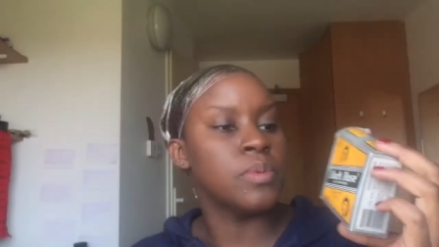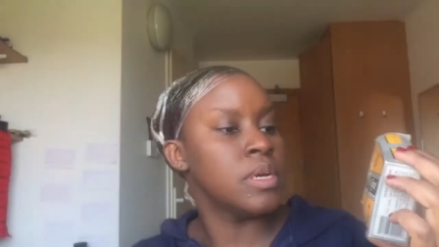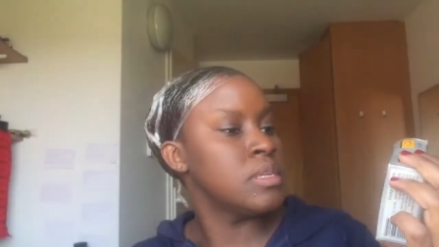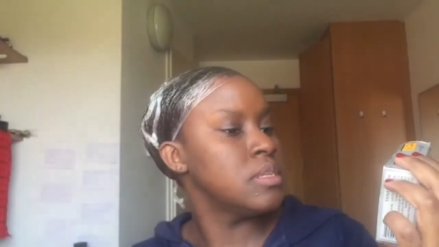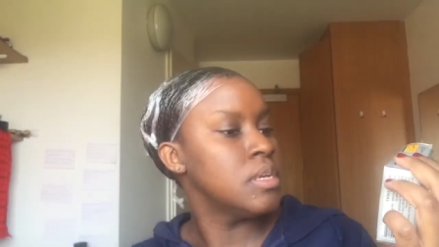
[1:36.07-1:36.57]

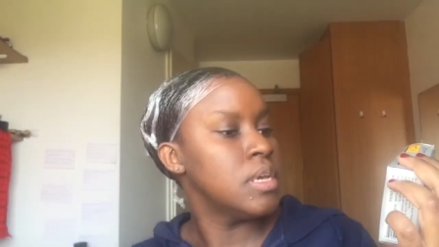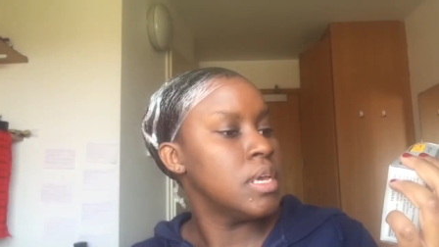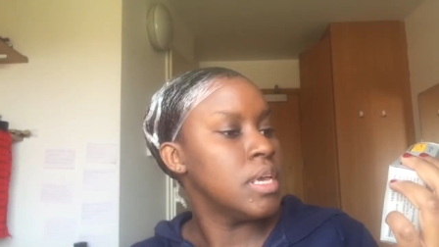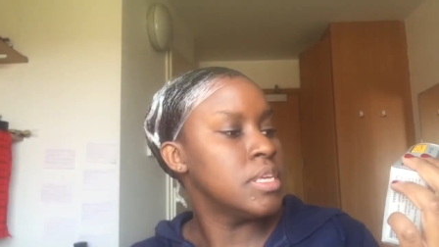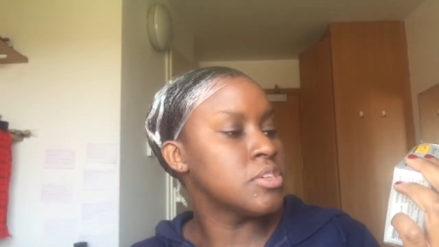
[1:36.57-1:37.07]
one.
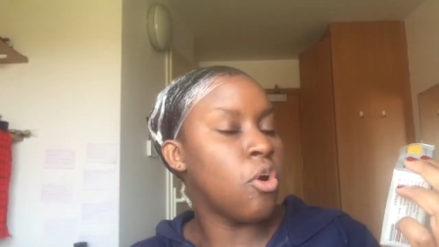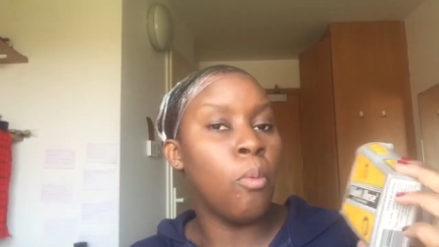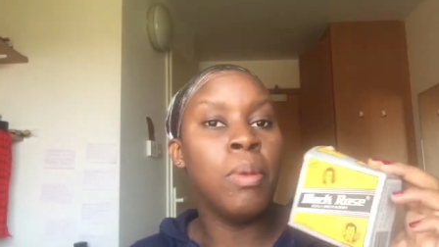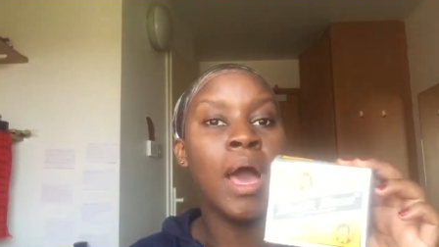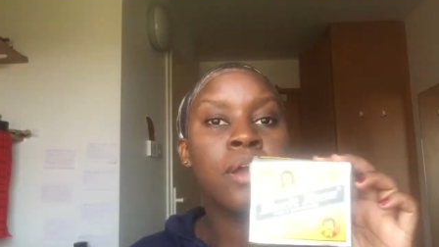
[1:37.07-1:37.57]
It's
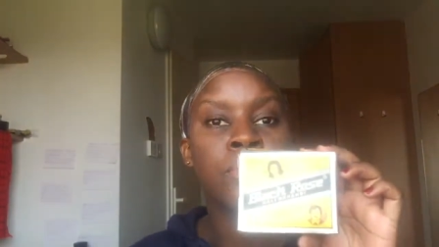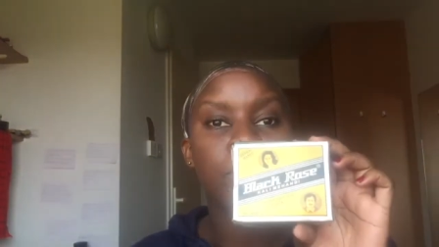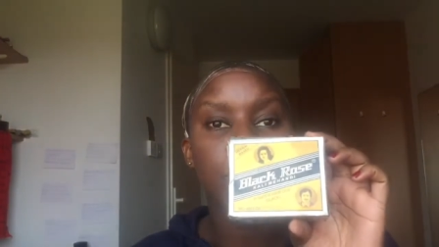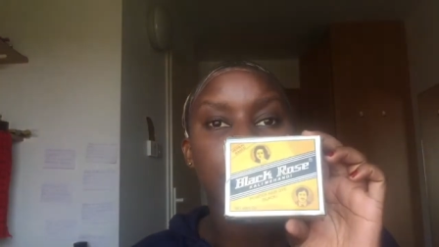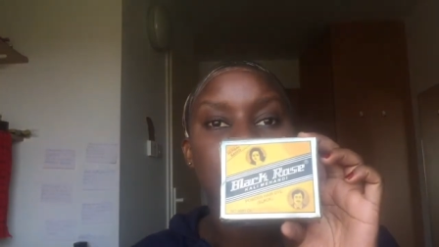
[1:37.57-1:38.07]
called Black
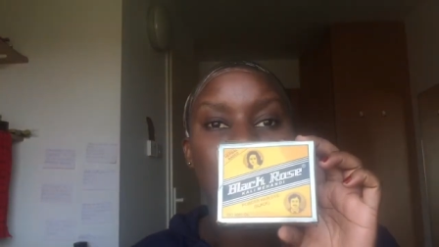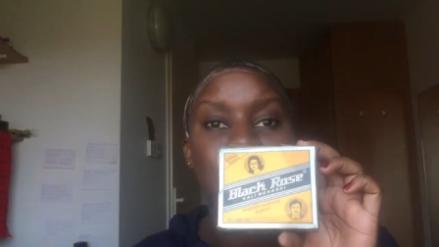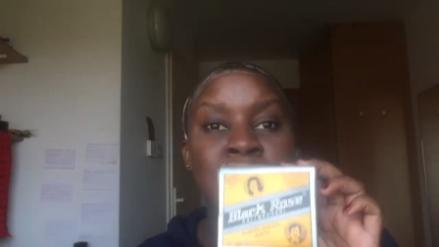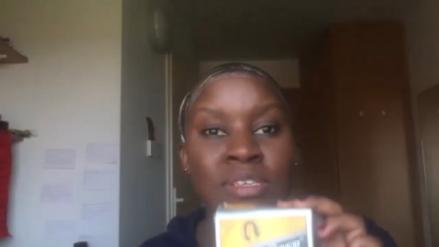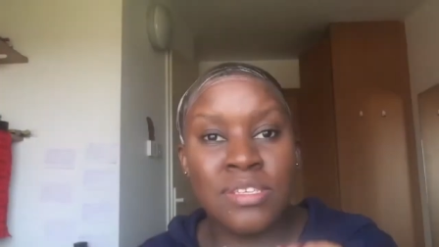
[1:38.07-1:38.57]
Rose. I've
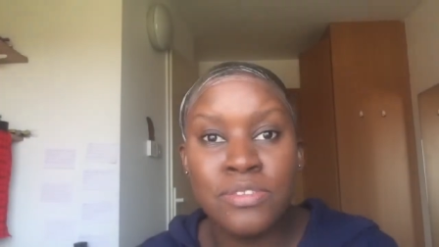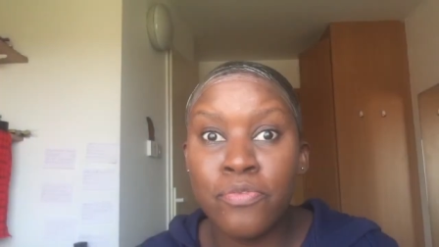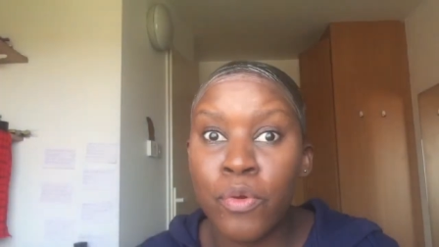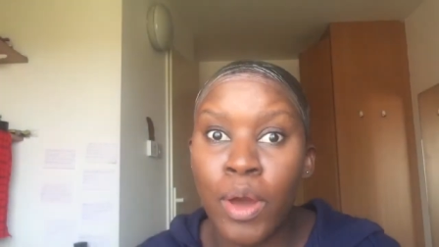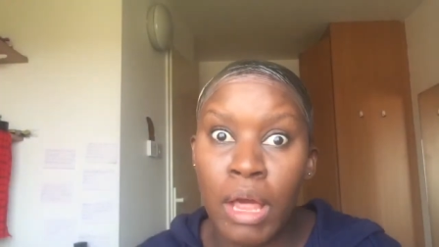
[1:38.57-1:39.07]
been using this
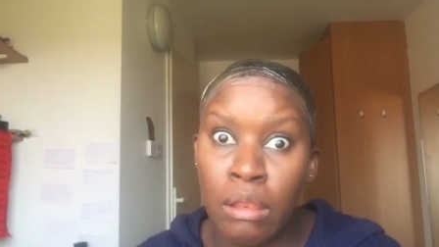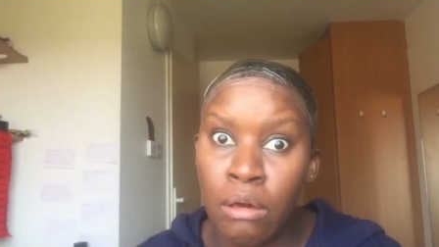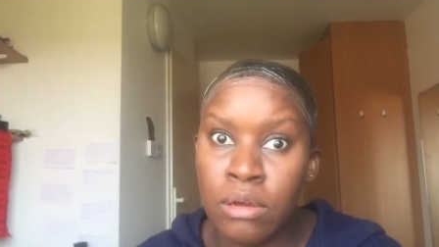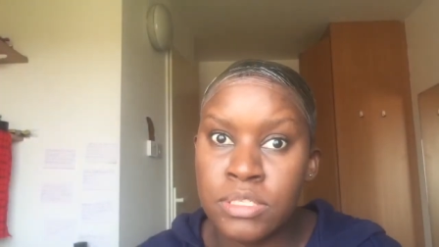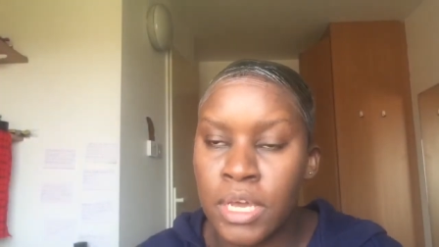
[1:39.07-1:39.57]
for a
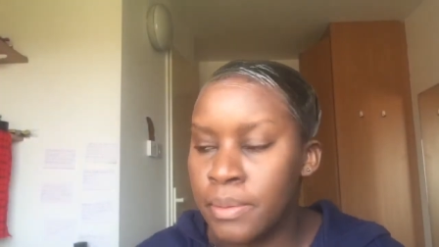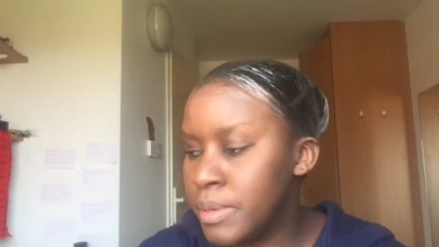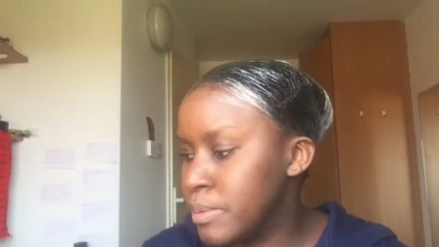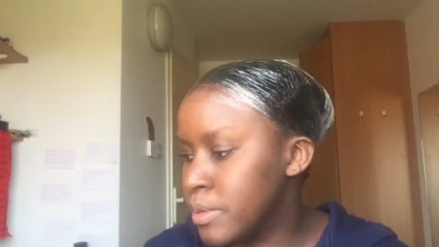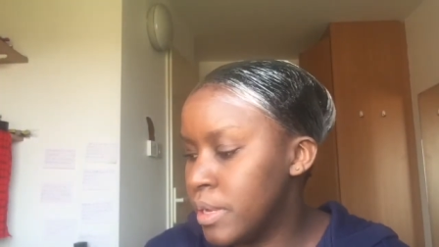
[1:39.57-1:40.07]
long time,
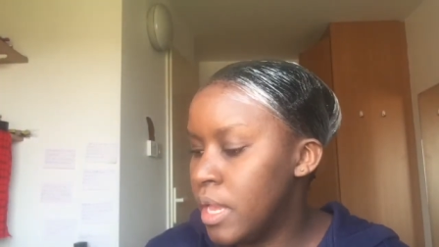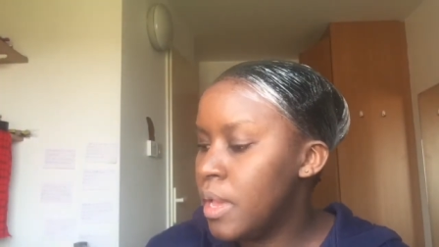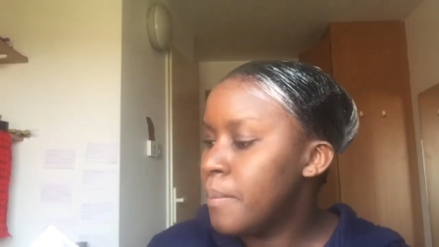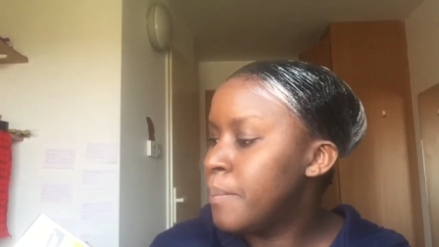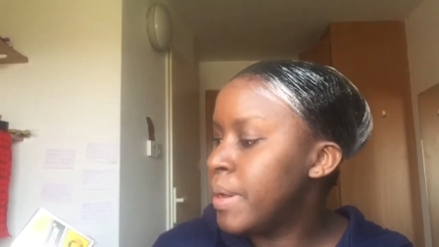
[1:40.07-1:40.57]
people.
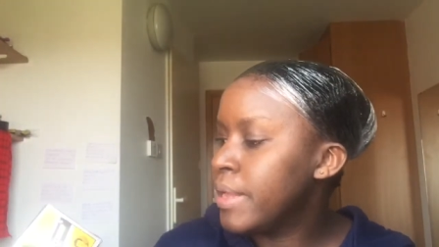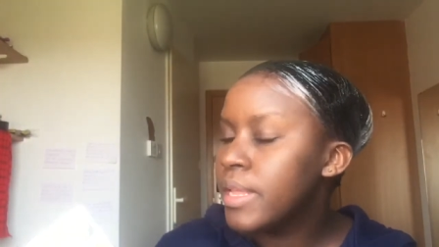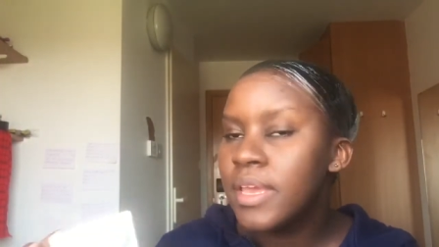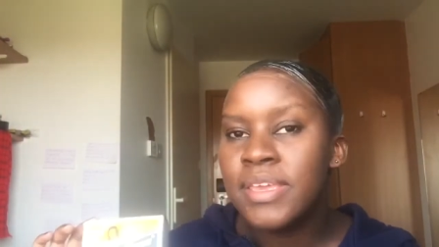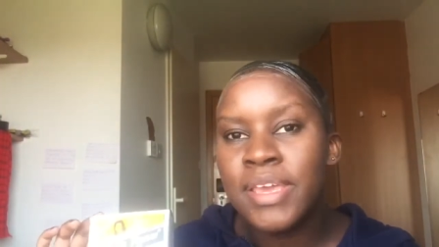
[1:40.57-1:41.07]
But
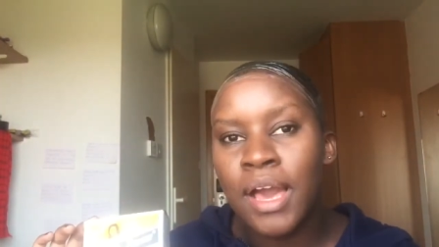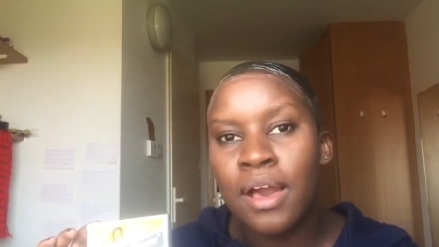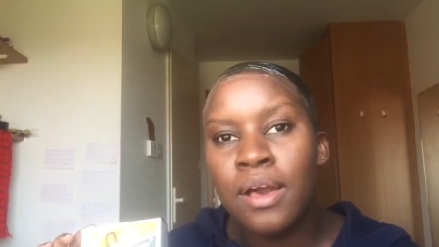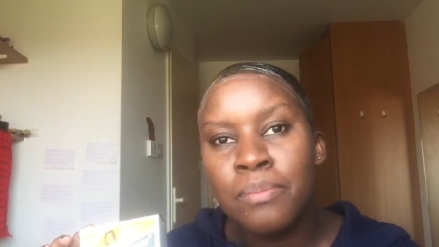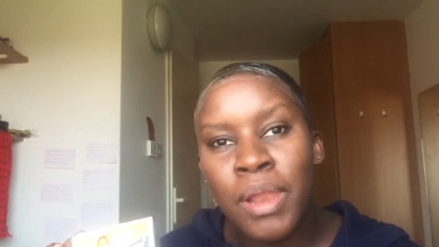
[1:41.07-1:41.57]
yeah,
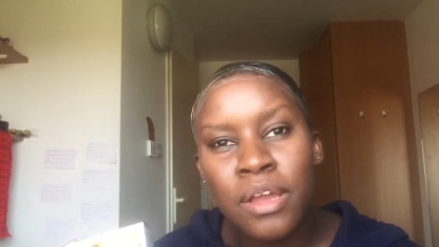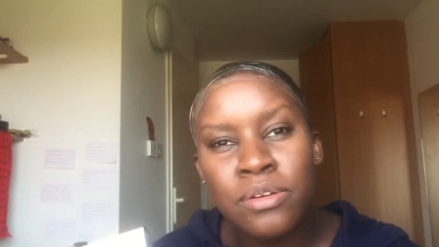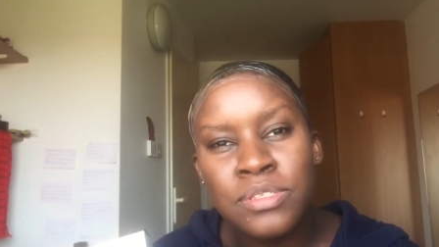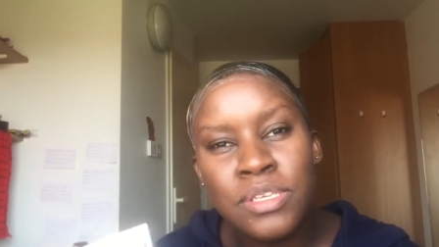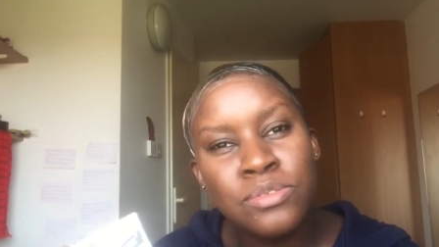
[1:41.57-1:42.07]
Black
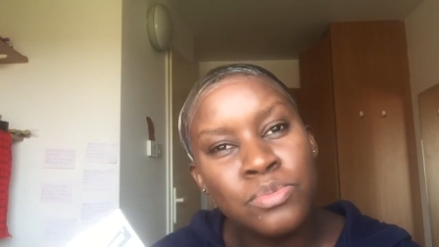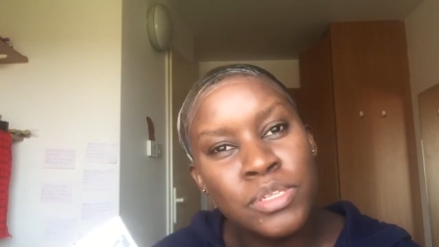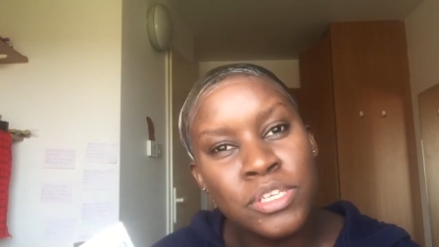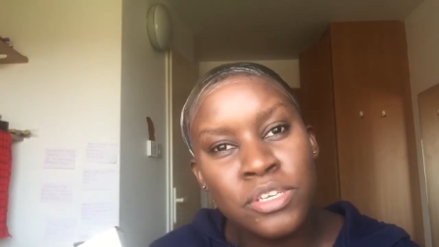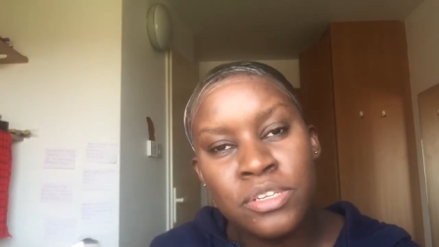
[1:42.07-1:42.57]
Rose is
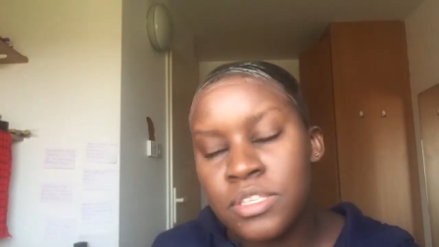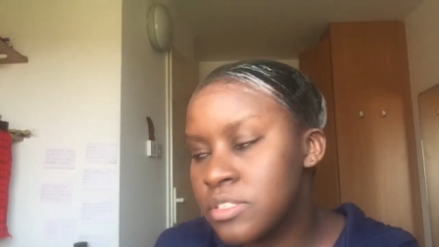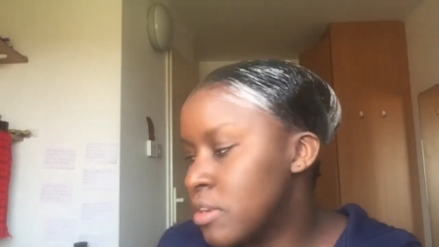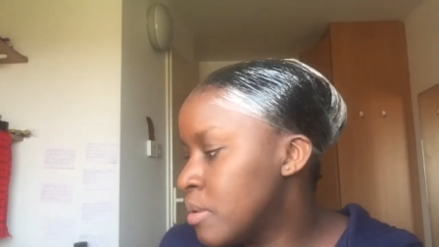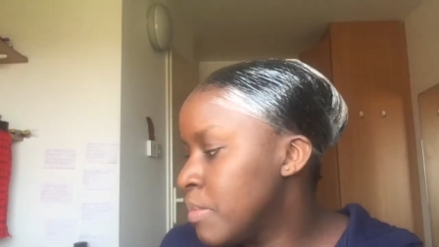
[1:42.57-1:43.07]
really good. It's
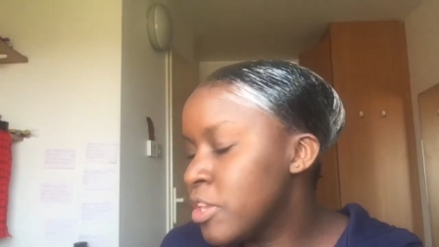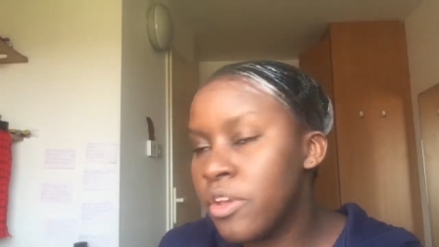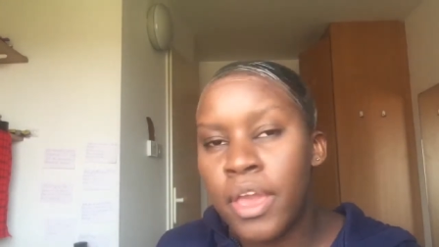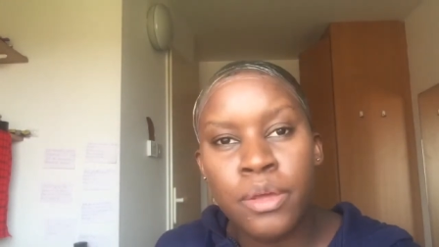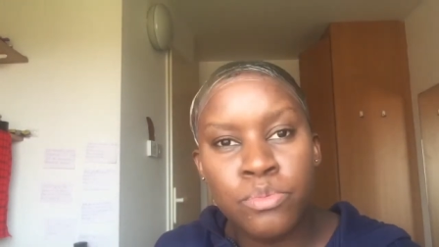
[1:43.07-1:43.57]
gonna make
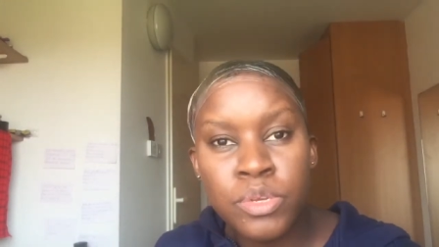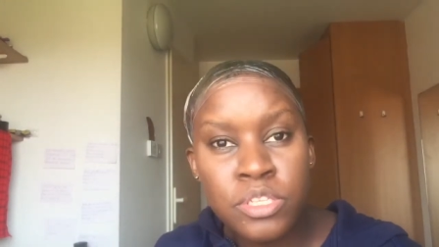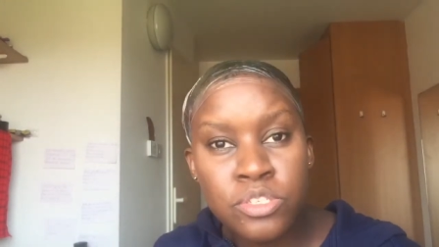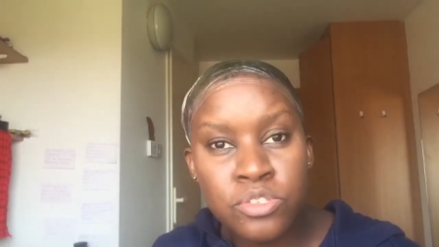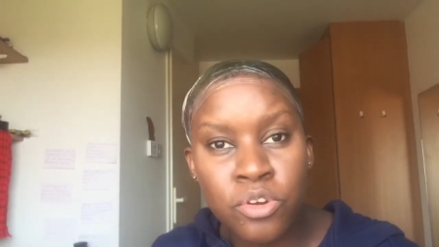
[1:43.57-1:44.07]
your hair
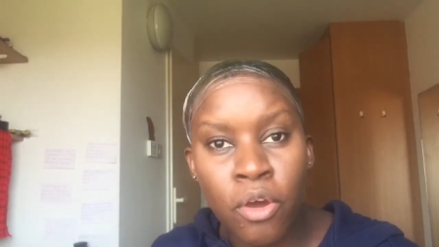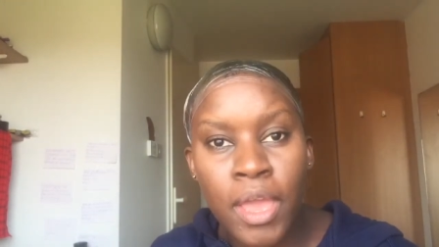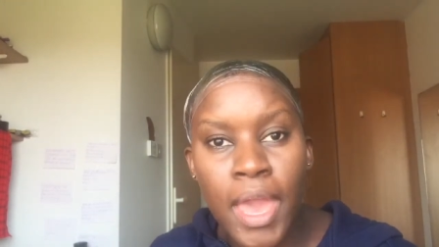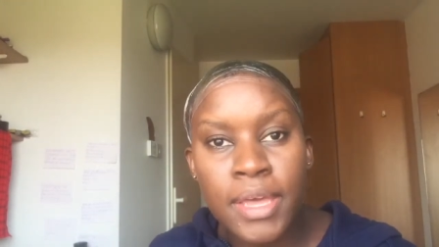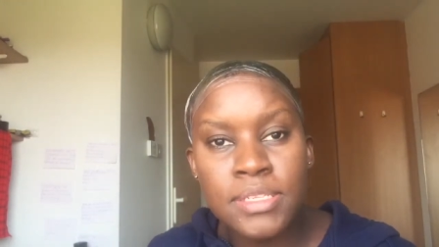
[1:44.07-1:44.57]
really
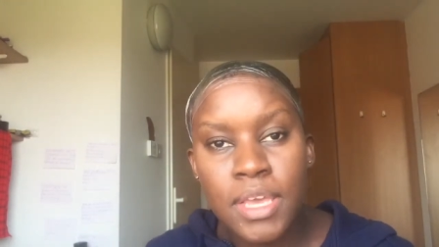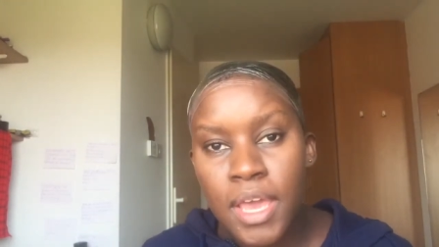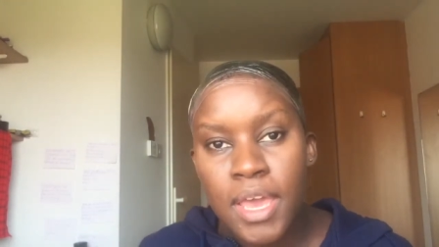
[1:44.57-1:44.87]
strong, and